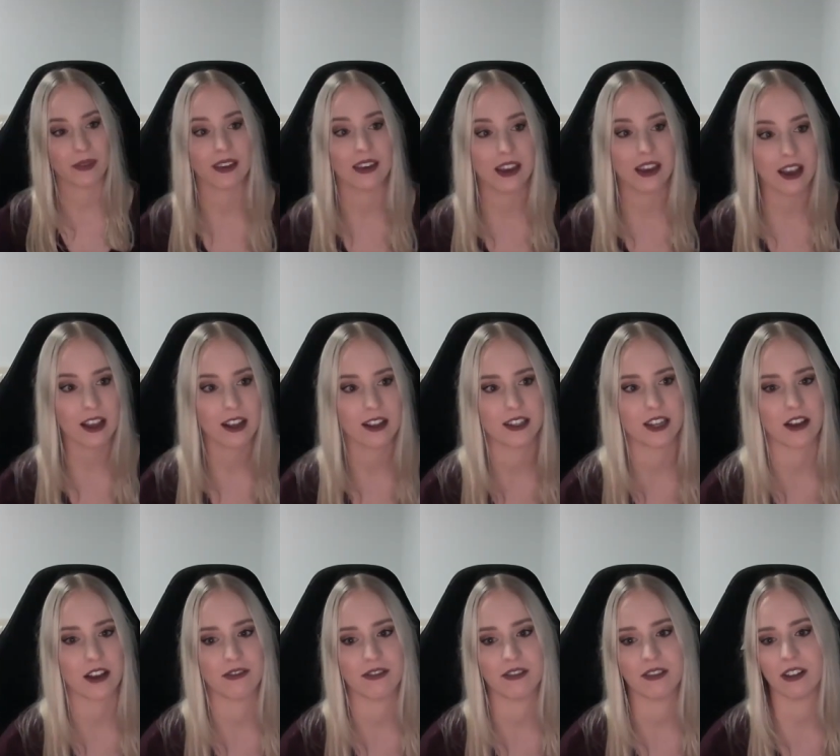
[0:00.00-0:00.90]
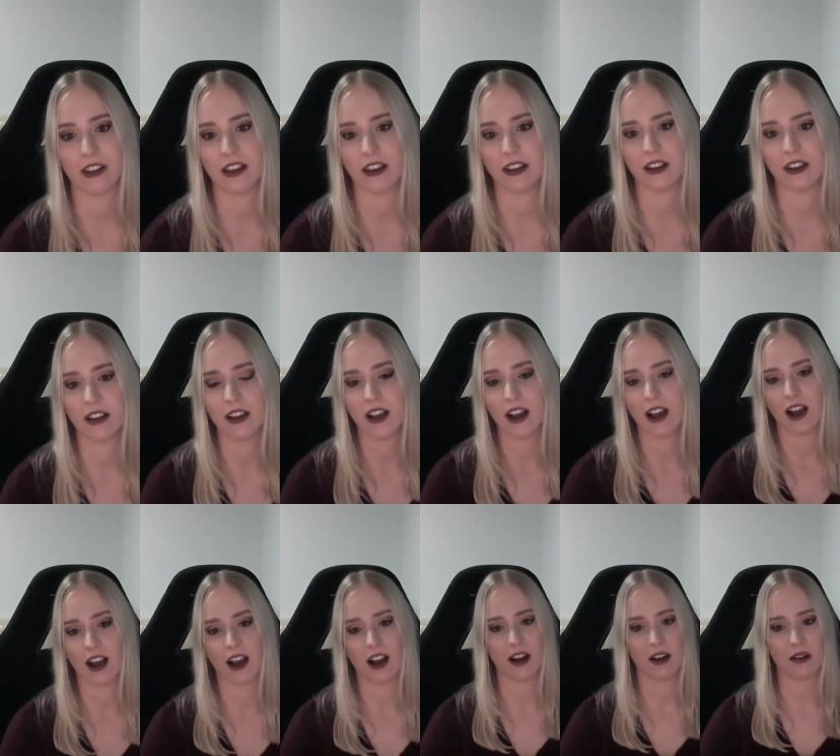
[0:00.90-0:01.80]
yeah, definitely.
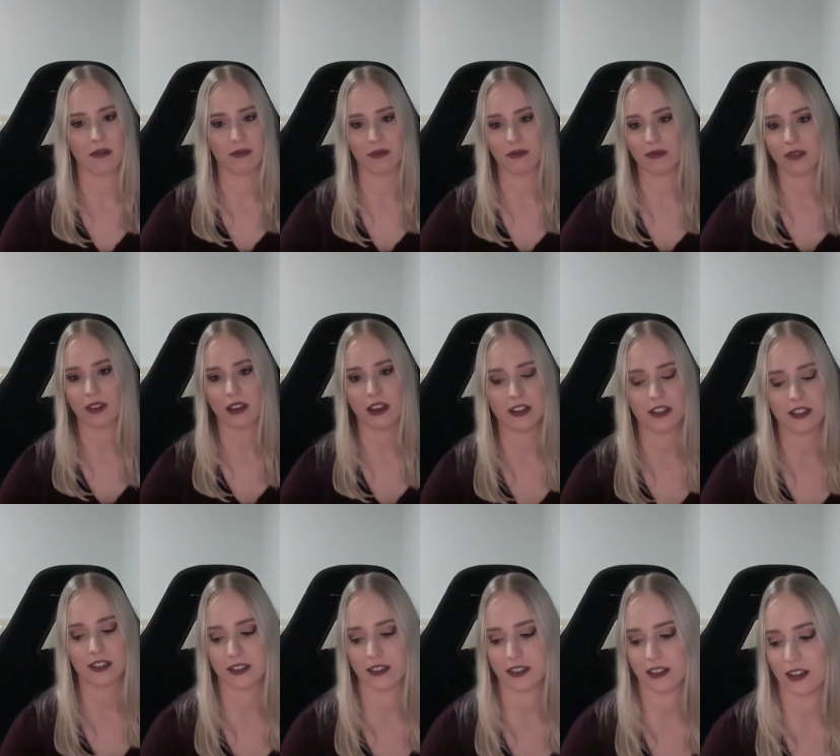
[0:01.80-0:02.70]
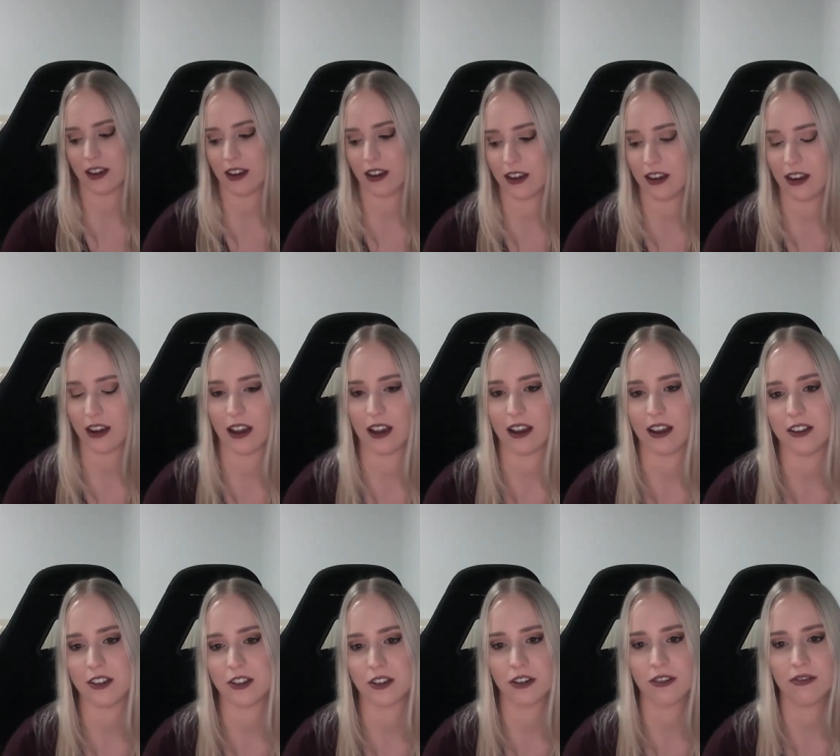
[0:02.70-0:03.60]
Um, it's yeah,
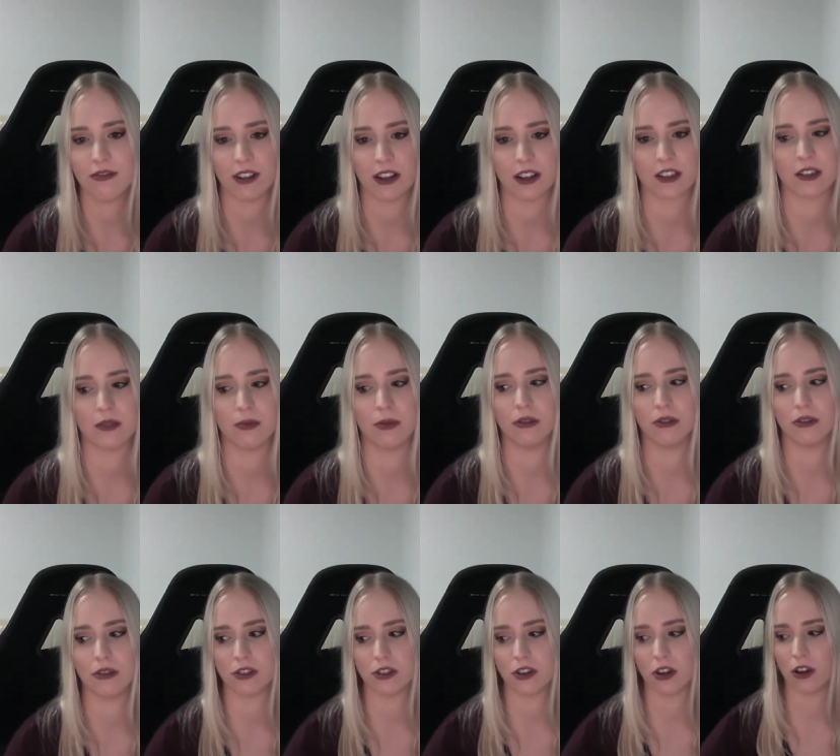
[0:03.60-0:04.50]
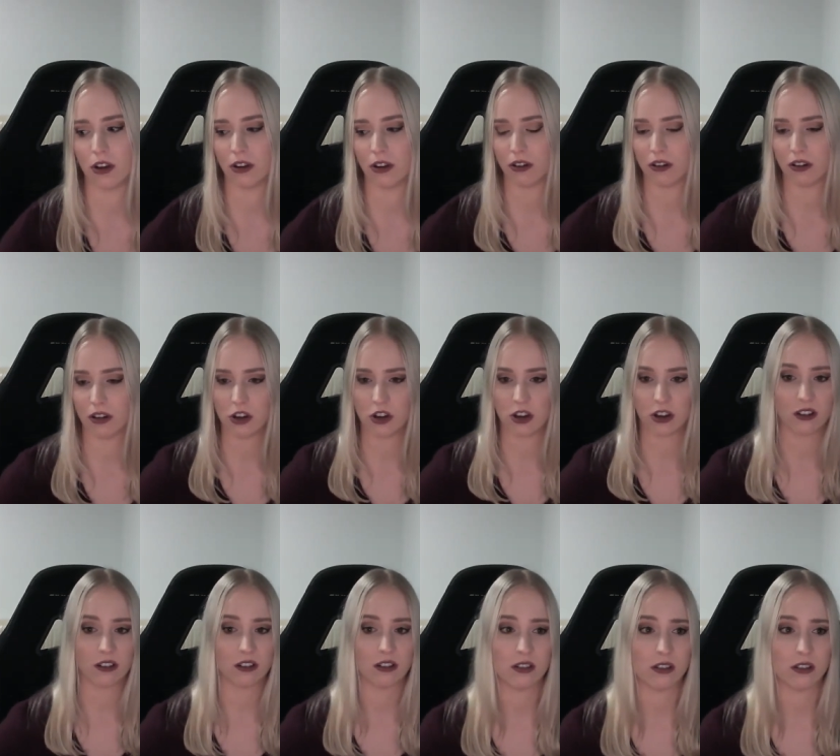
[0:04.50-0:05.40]
it's so flexible. So you
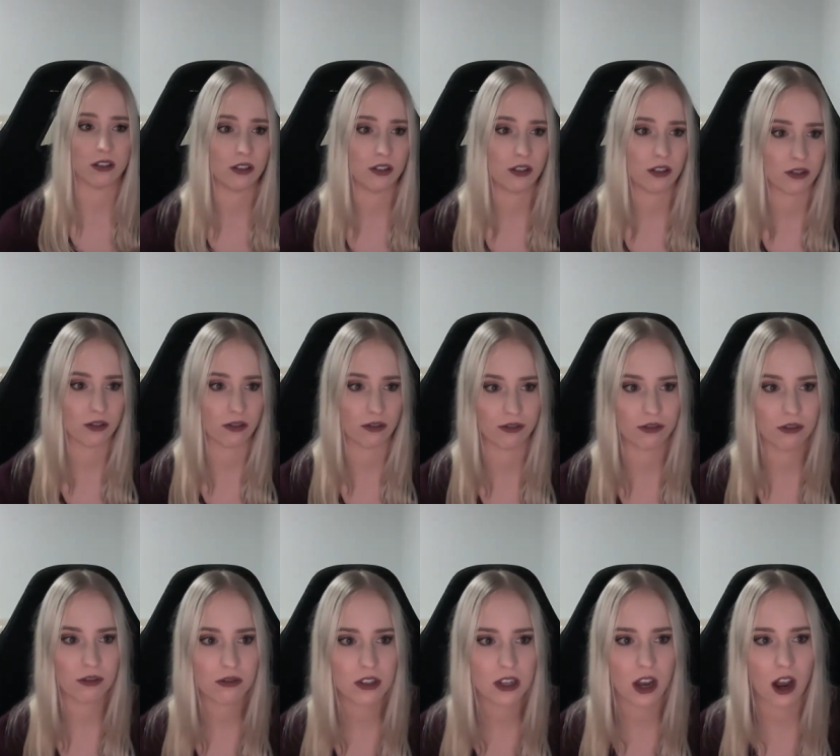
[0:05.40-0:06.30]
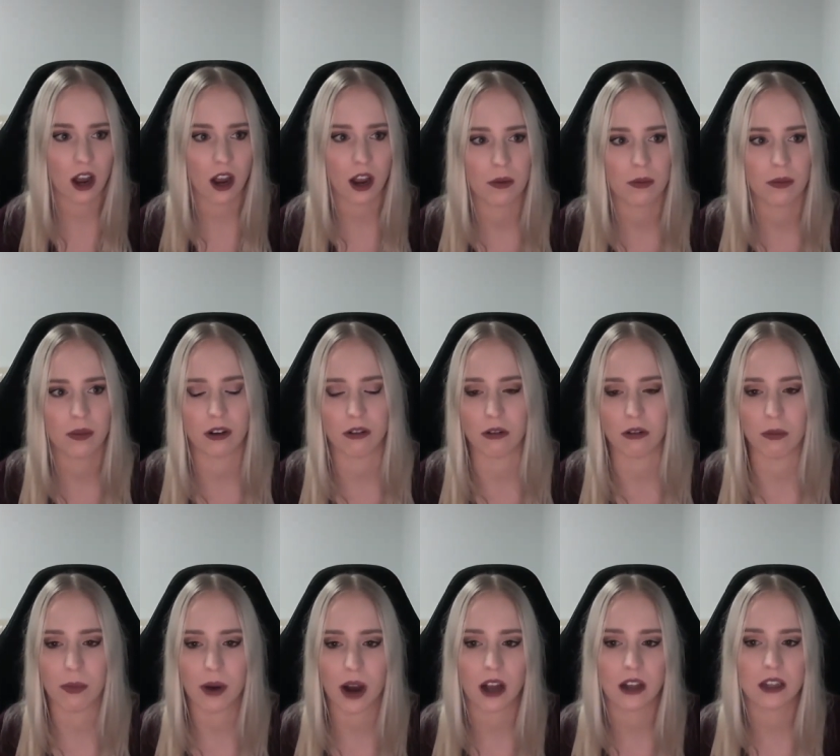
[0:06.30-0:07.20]
can do full time or
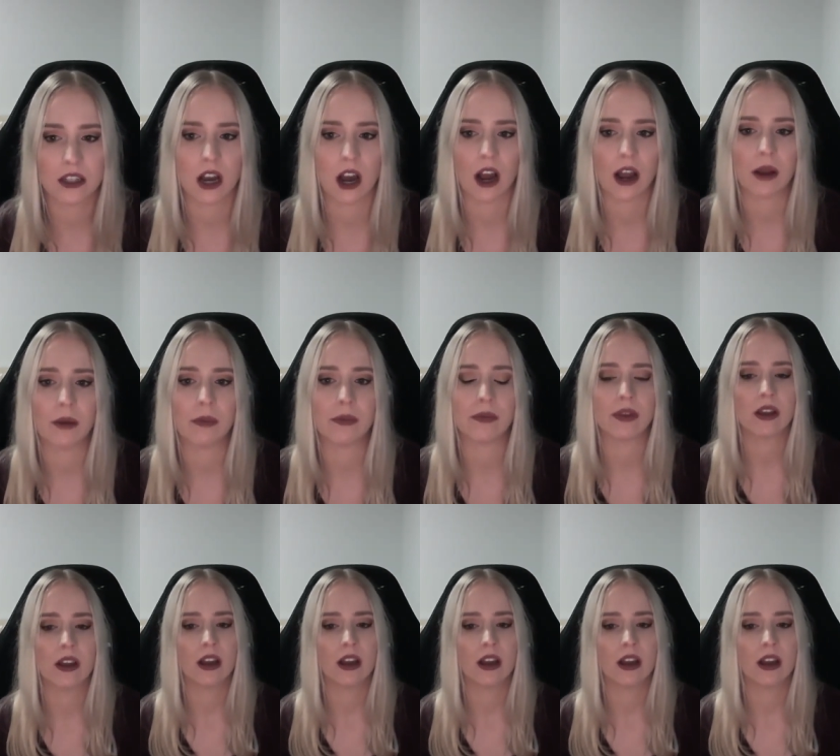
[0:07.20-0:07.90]
part time.